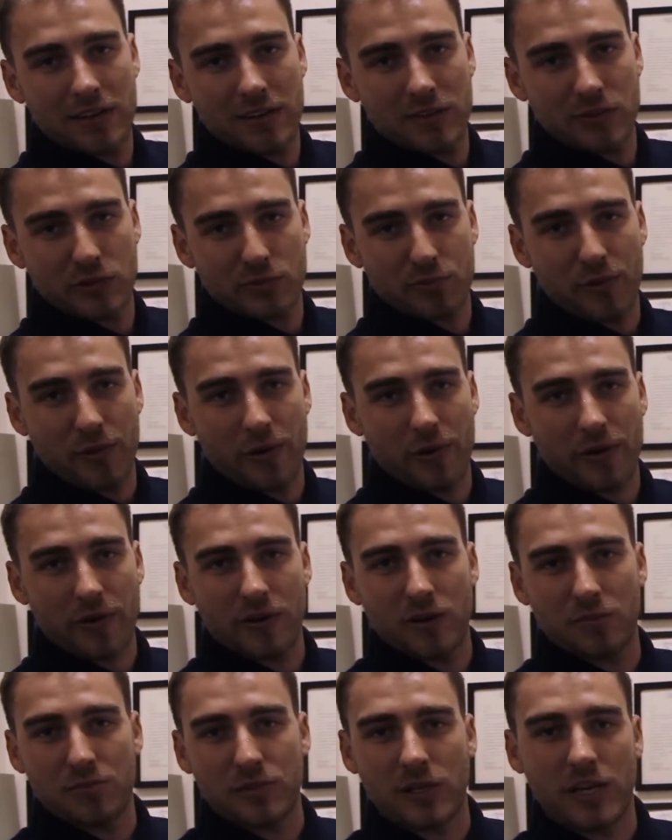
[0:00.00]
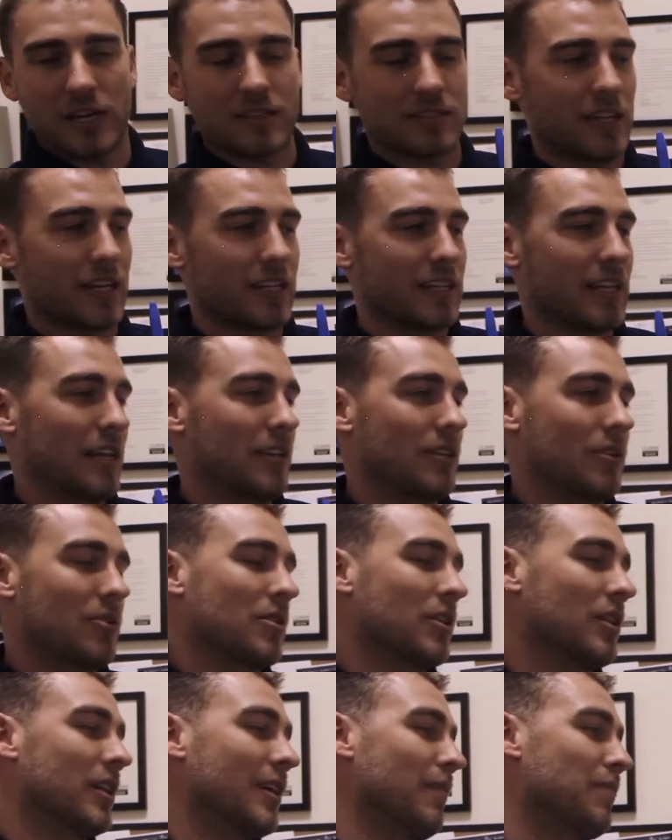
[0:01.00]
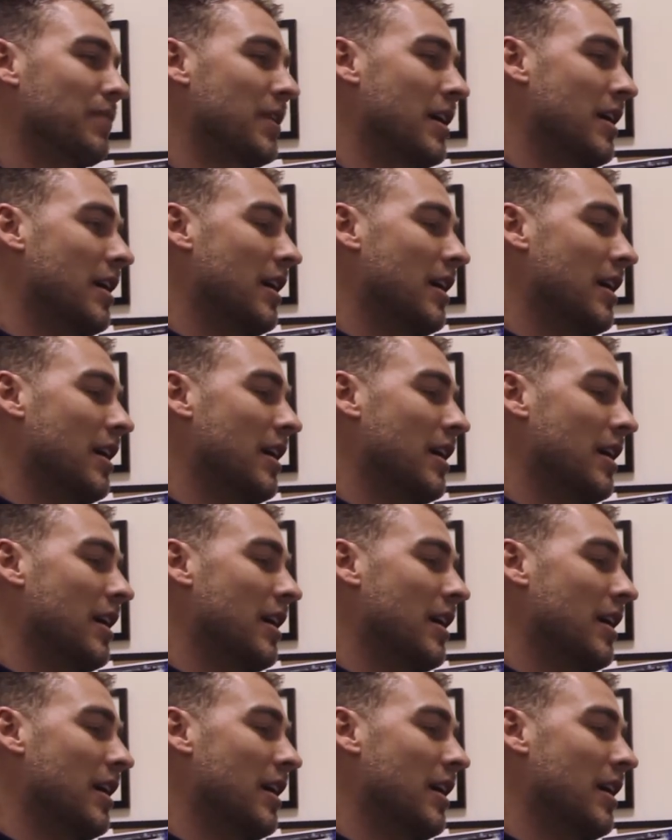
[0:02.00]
Hillsburg. Hope you guys liked that little clip.